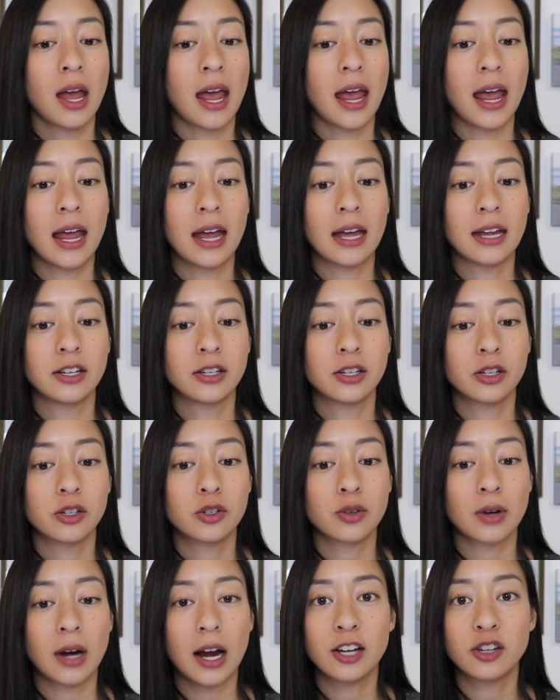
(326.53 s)
and
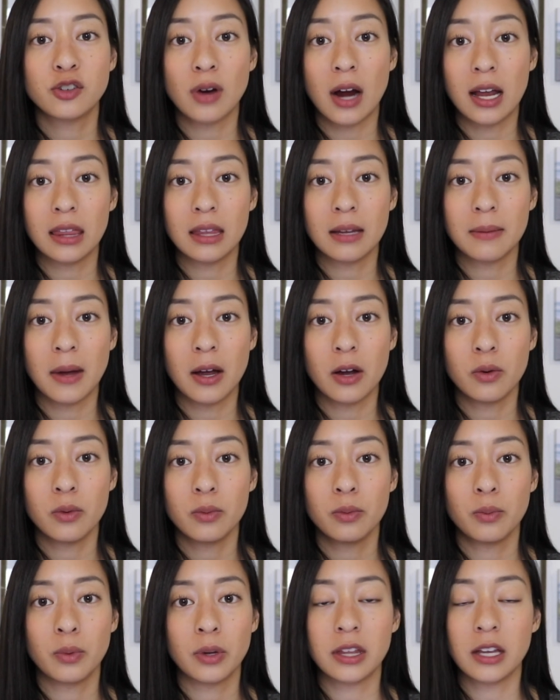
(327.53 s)
try drying them
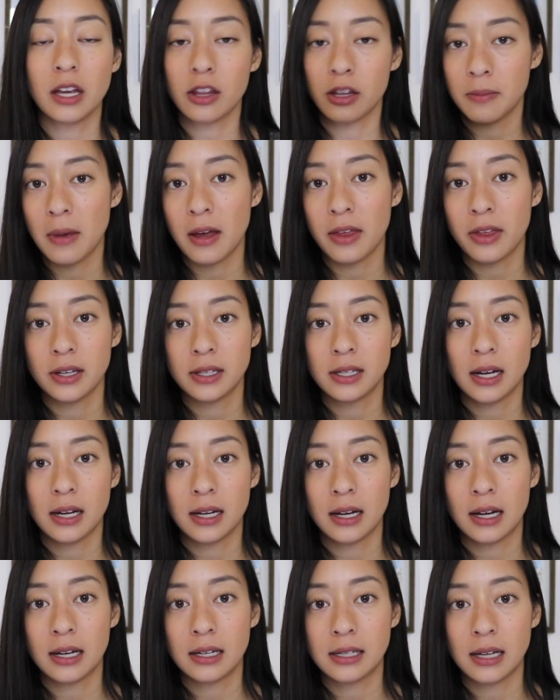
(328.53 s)
out with the other methods
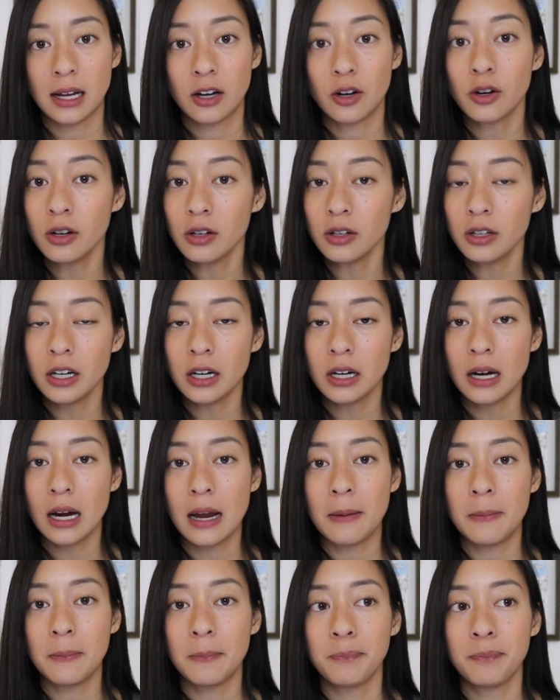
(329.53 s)
I had said earlier,
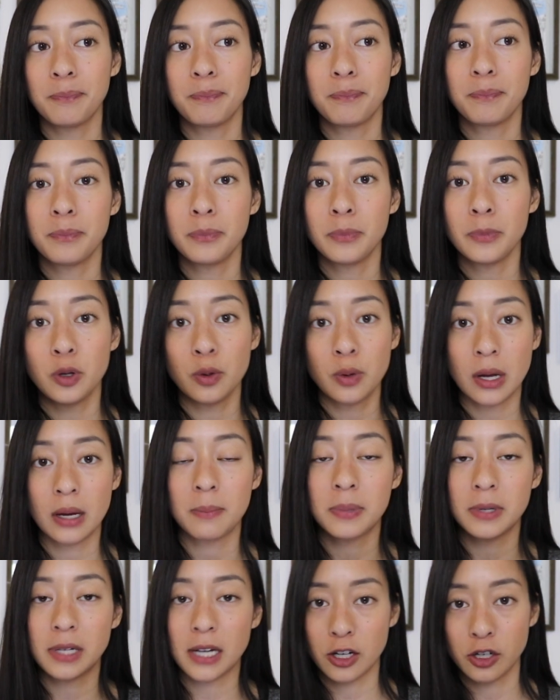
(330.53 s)
and you
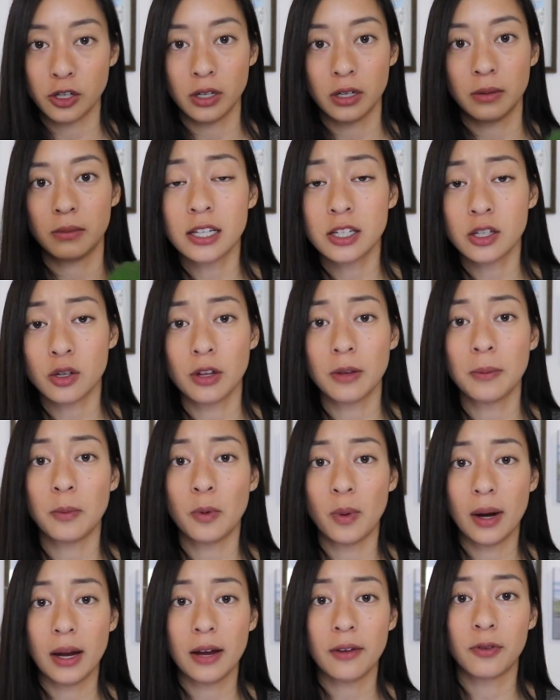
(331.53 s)
can potentially store them
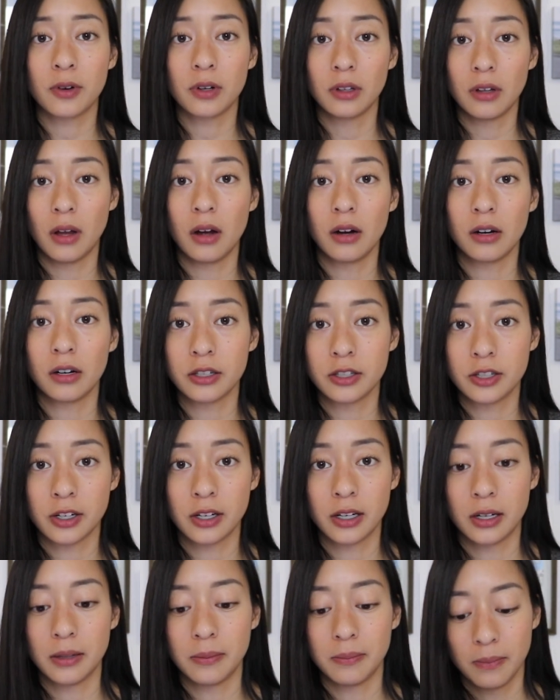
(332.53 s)
away for longer
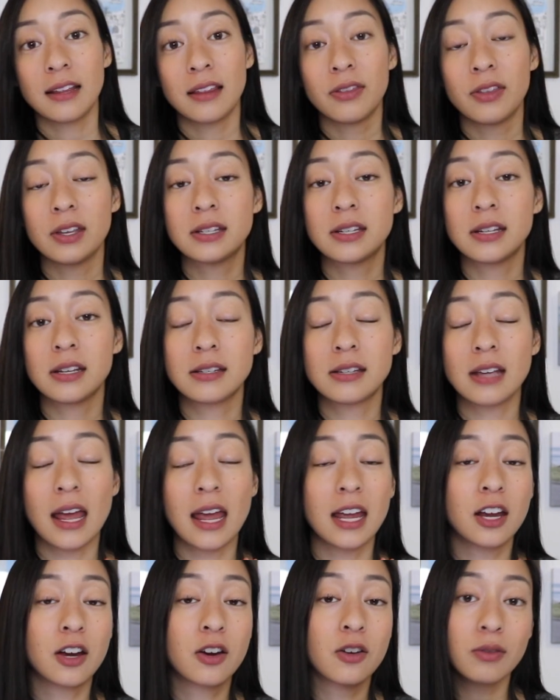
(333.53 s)
term. This is
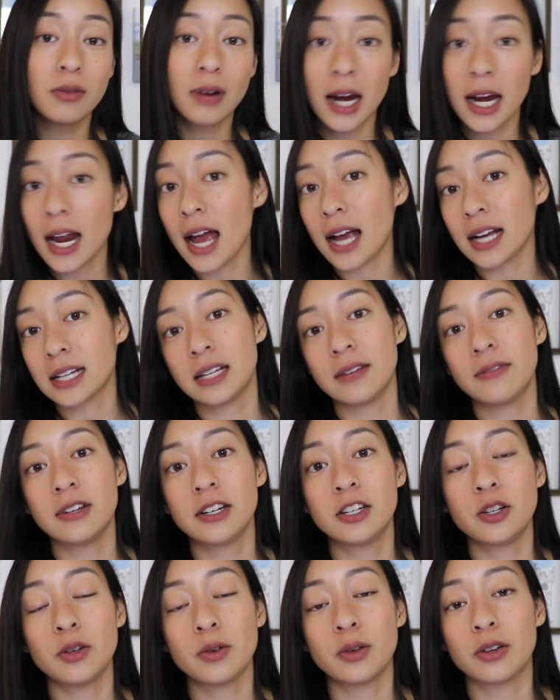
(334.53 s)
a great activity
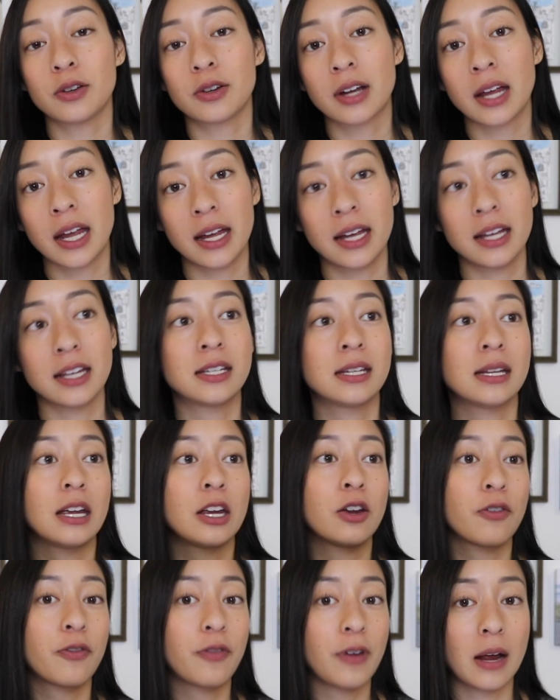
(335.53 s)
to do with your kids,
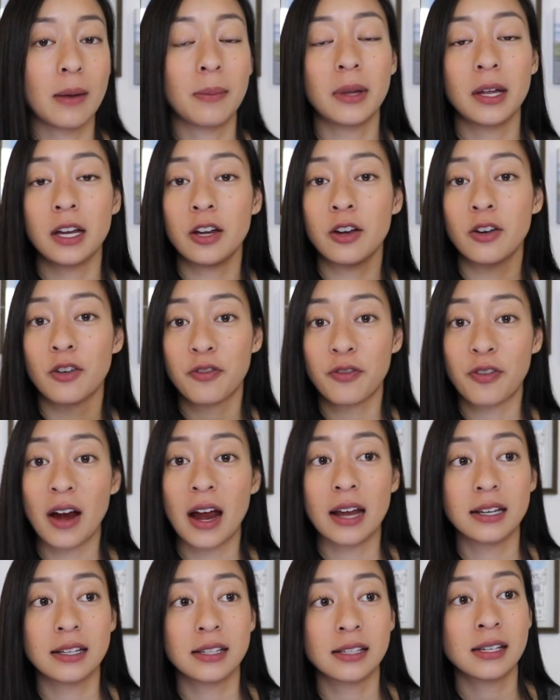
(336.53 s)
your family, your
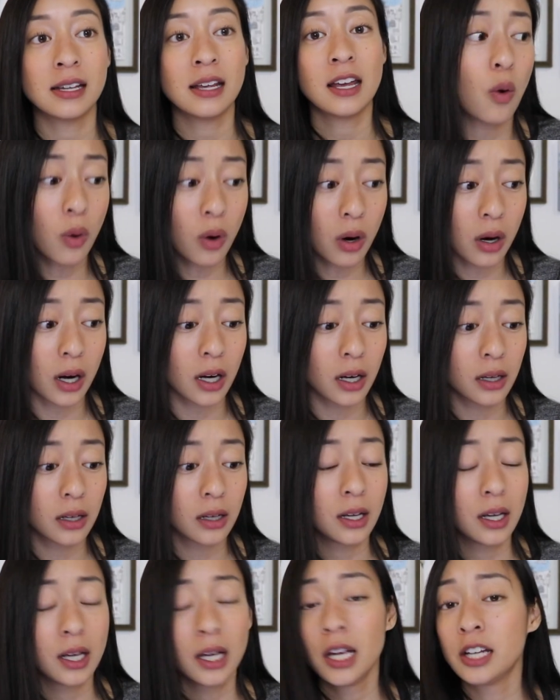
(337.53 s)
friends, or
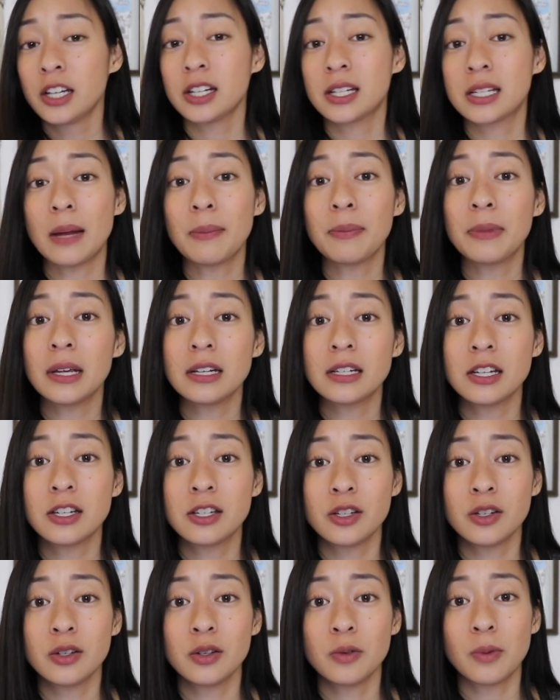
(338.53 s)
just something to
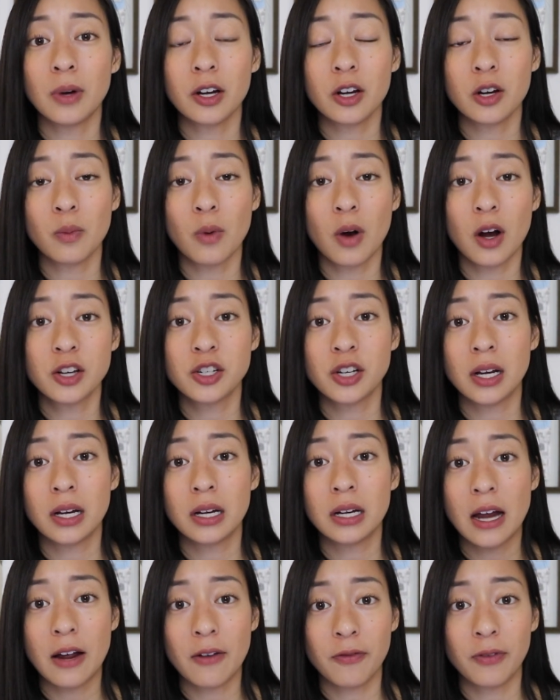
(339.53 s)
do while you're
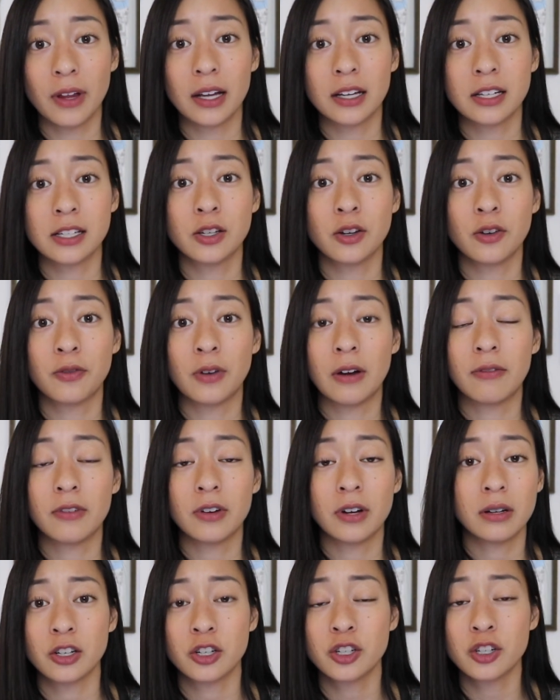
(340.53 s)
watching Netflix, your
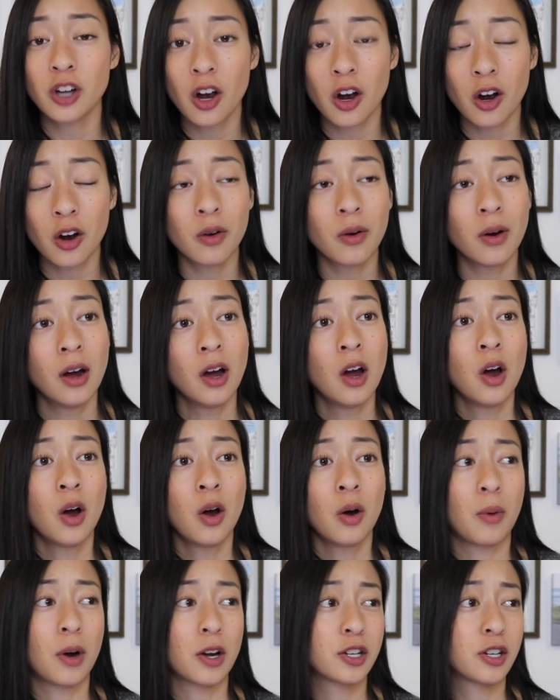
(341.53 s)
favorite show,
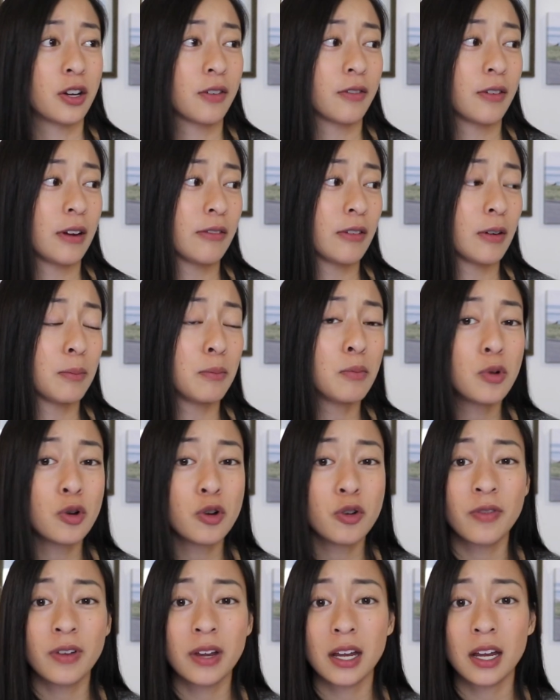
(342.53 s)
watching your favorite
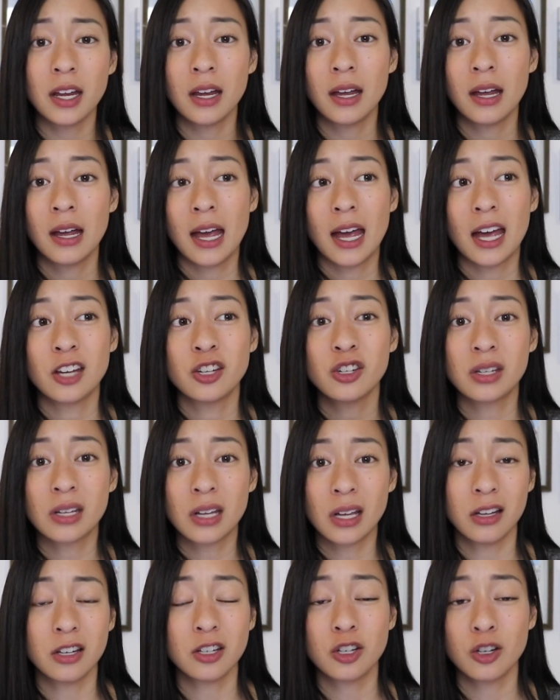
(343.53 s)
movie, and just
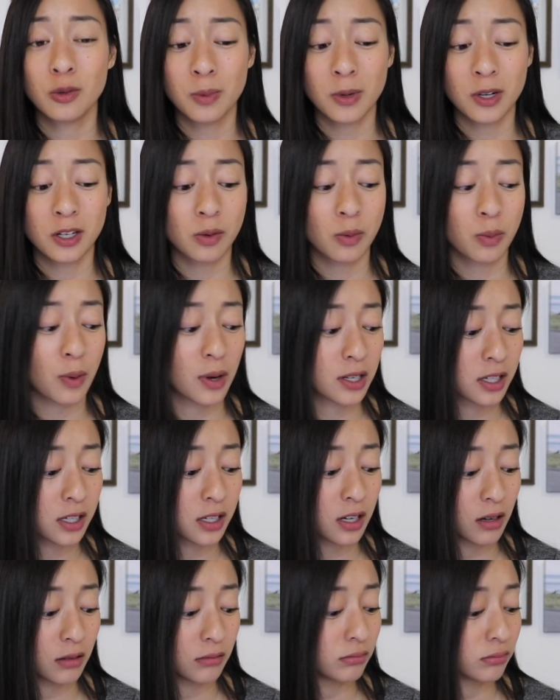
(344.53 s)
killing two birds with one
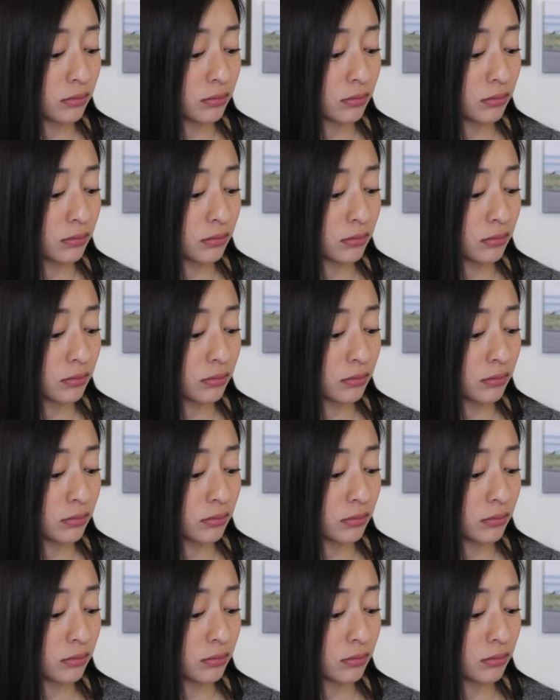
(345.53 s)
stone.